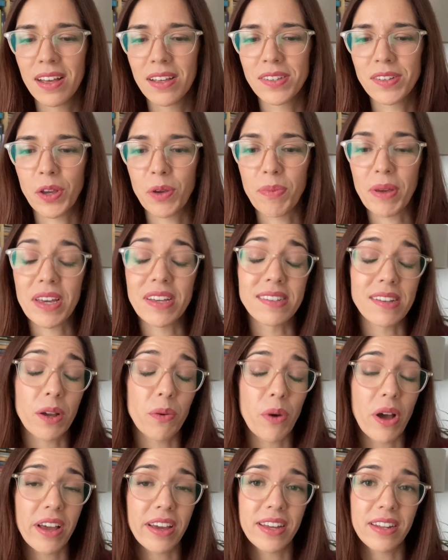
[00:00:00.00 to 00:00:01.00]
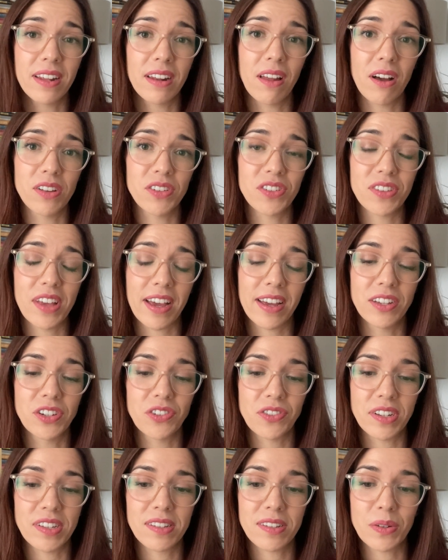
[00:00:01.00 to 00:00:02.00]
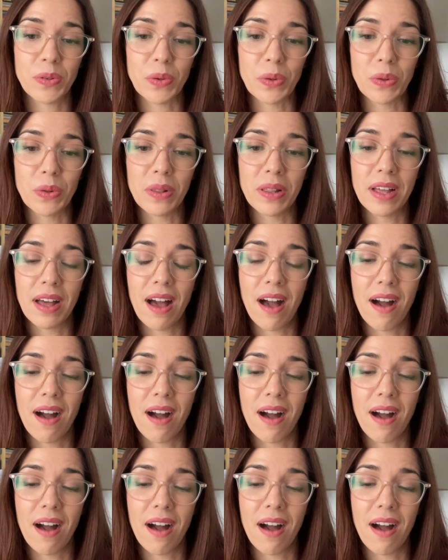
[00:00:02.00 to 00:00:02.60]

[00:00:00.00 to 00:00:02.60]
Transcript: So because I work in a large secondary school,